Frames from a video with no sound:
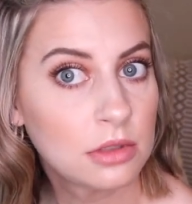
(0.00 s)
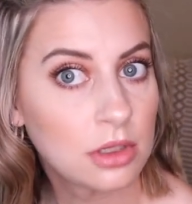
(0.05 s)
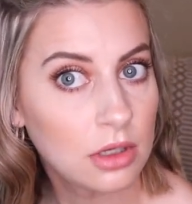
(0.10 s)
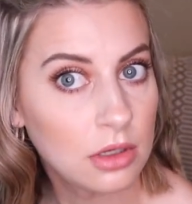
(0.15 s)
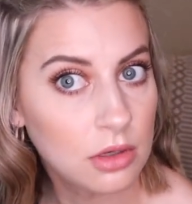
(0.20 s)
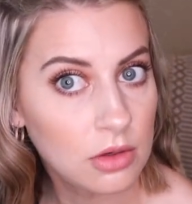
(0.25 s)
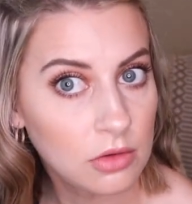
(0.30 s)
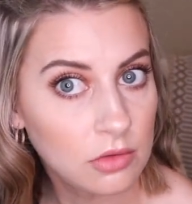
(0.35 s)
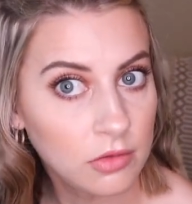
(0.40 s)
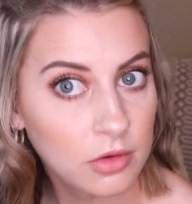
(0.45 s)

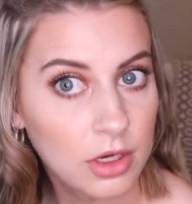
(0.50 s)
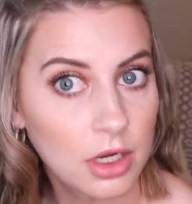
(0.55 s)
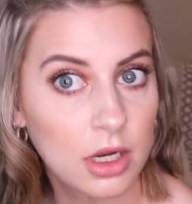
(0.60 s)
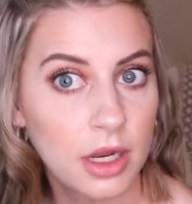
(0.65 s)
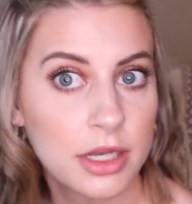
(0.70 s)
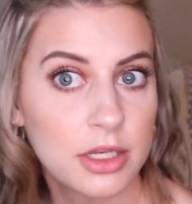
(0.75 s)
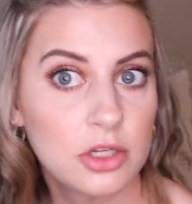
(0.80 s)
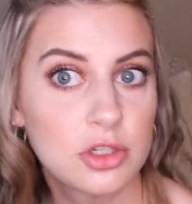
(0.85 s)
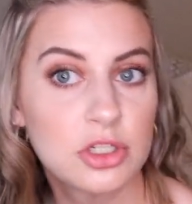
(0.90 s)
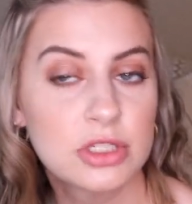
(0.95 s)
over,
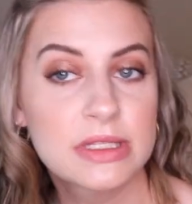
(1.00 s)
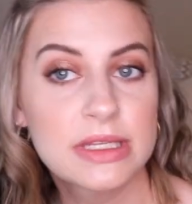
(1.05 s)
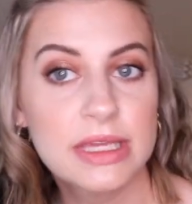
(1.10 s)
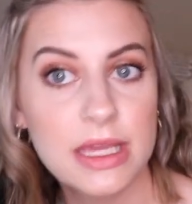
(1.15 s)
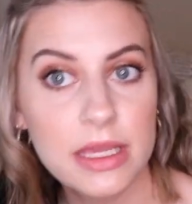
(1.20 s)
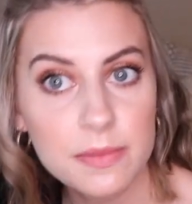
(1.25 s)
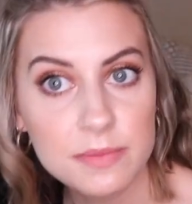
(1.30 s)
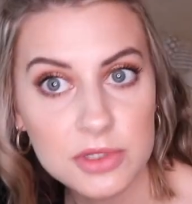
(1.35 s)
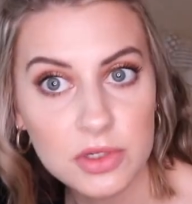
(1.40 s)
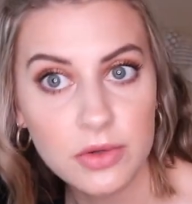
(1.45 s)
and you just
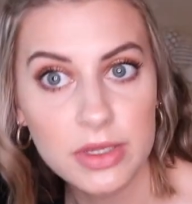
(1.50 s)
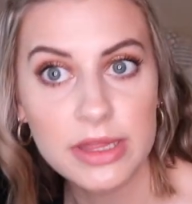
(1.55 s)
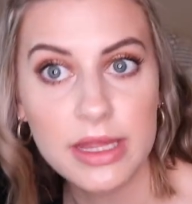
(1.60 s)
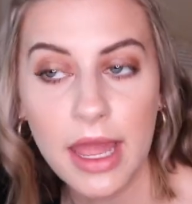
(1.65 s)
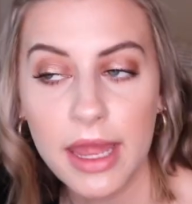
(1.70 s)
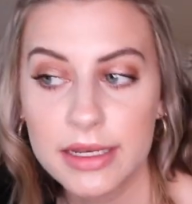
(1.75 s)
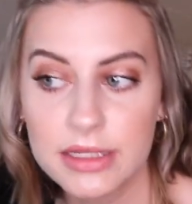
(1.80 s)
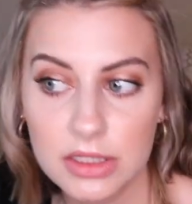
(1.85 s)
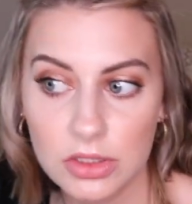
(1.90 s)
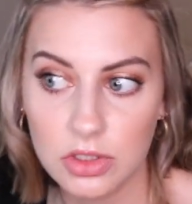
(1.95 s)
keep doing
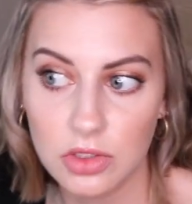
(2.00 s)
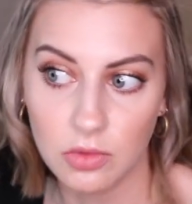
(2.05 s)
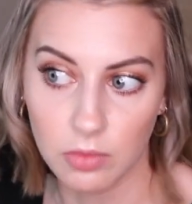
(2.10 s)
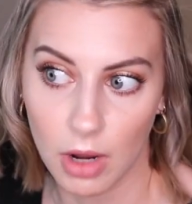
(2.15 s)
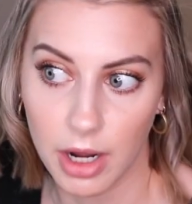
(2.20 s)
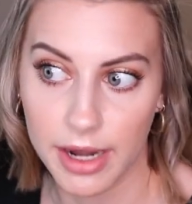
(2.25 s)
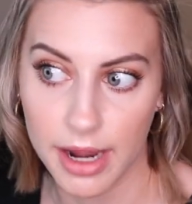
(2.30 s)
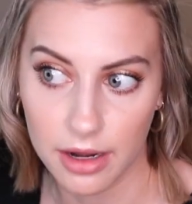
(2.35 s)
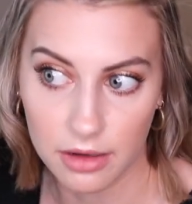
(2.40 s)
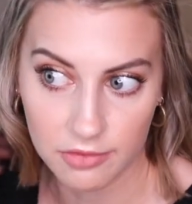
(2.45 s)
that until you
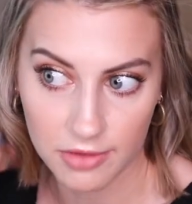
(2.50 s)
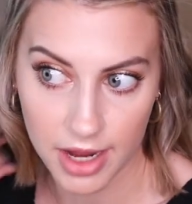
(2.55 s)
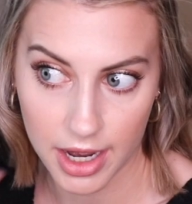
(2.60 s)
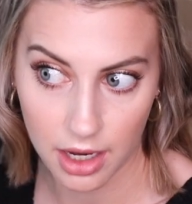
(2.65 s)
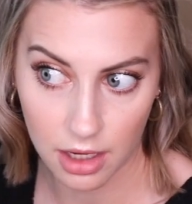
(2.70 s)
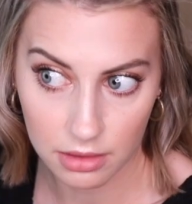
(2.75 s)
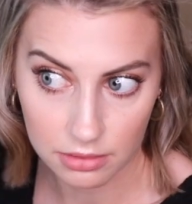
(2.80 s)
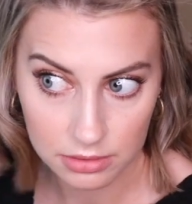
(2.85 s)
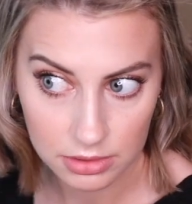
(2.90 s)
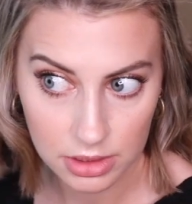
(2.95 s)
run out of
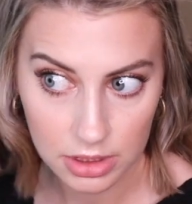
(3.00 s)
hair.